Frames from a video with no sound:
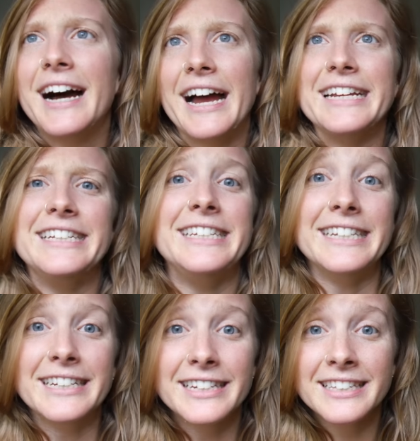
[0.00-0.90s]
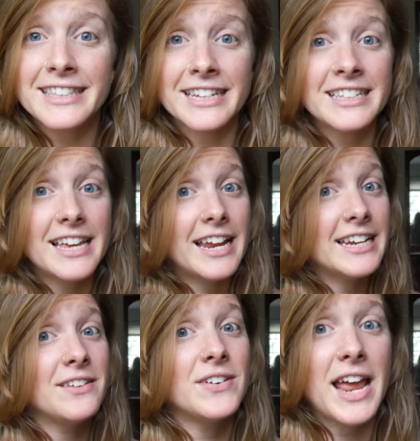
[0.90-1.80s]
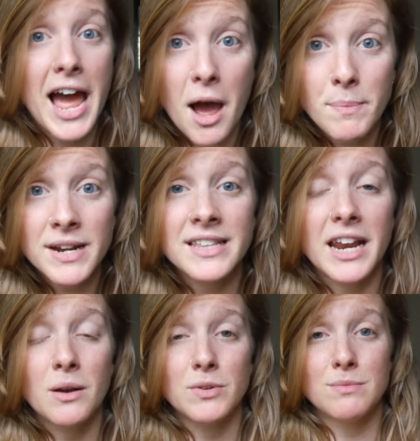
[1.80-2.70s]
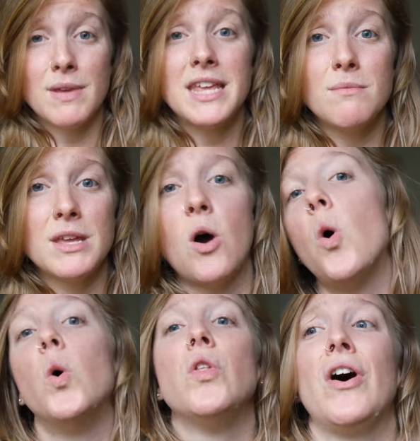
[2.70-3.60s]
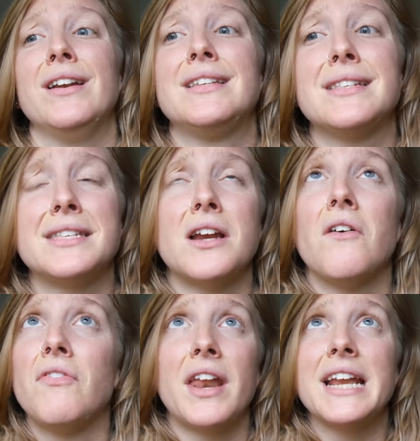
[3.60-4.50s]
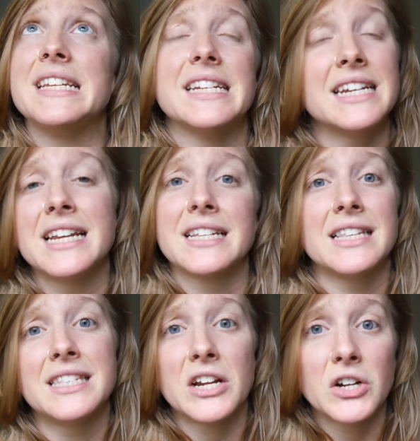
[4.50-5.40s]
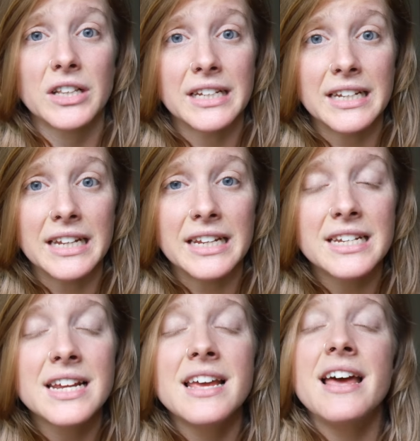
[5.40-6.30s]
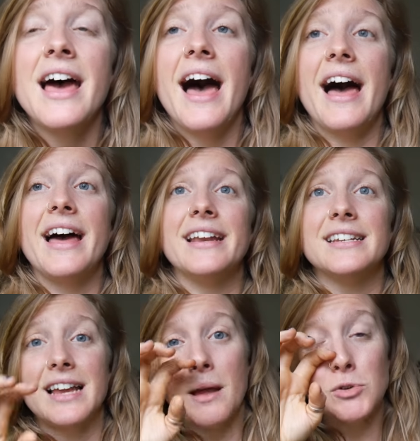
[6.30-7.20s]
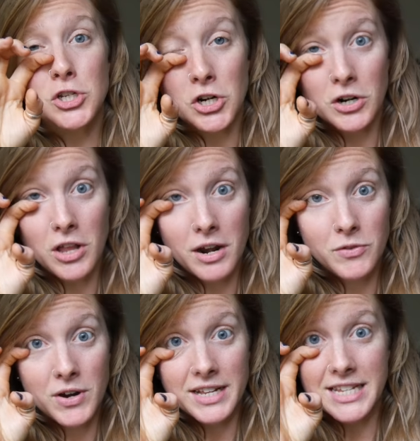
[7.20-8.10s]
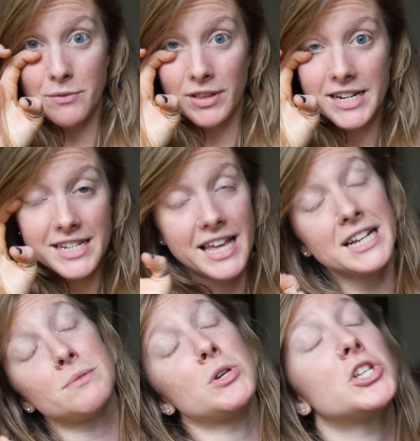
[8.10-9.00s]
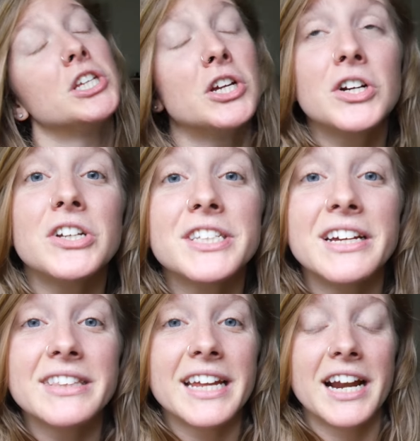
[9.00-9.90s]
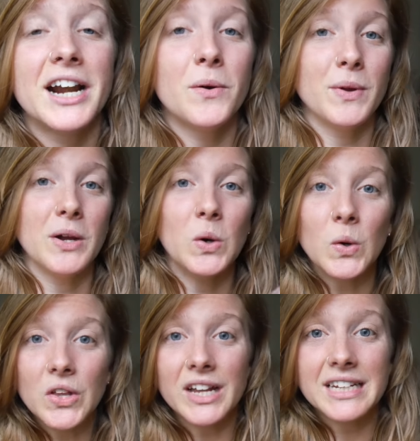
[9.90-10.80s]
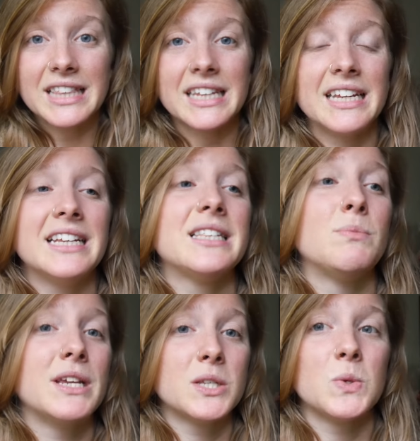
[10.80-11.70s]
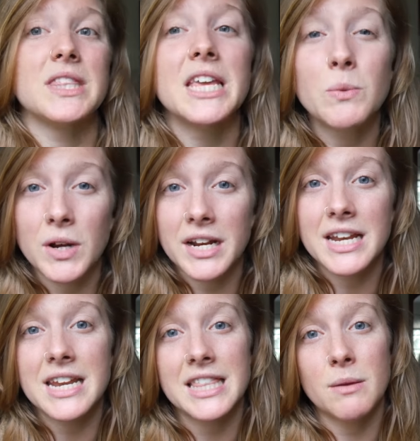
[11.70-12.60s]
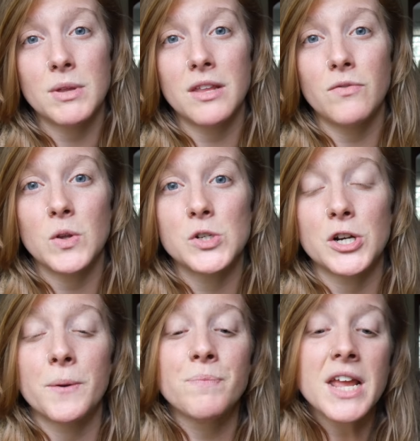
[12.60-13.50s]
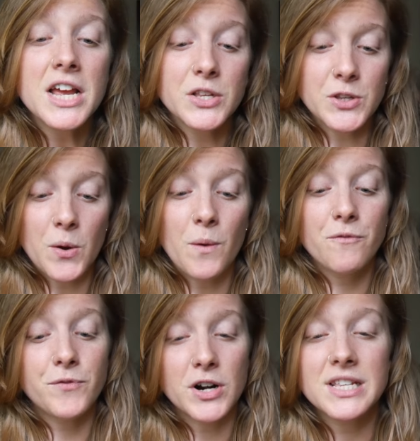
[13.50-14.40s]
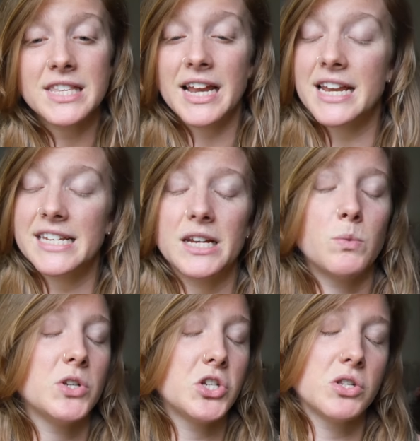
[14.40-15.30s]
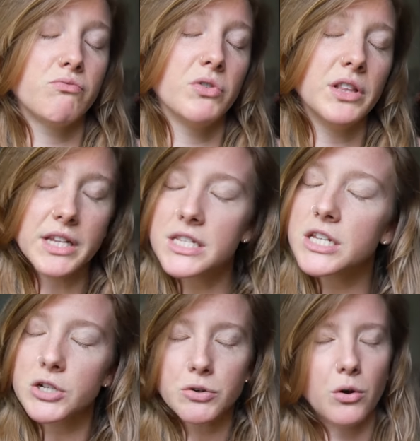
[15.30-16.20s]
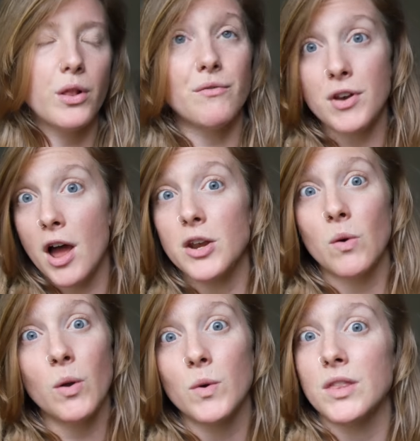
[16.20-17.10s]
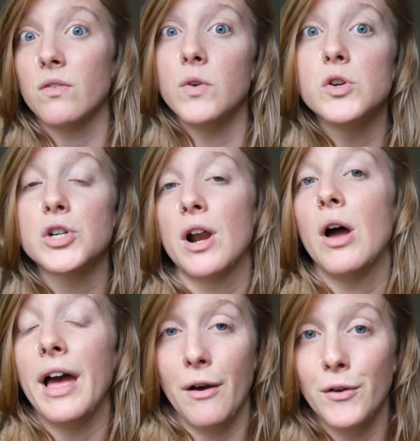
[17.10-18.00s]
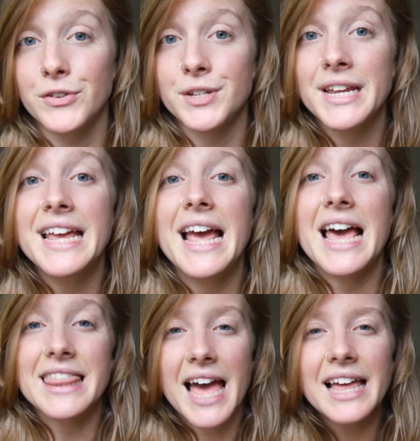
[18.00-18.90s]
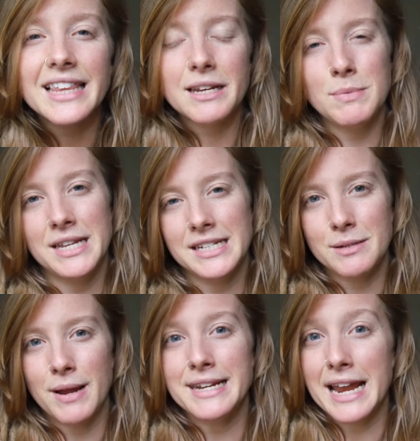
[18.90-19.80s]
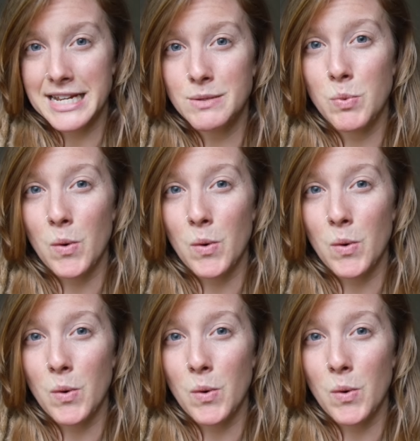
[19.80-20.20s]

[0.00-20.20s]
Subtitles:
ideas, things that hadn't even happened, that I was making me hold on to stuff that I didn't necessarily need. And I'm sure a lot of you guys can relate to that, especially girls out there. We hold on to things because we think we're gonna need them in the future. So first thing I did was just release control of not knowing what the future held. And that led me into my next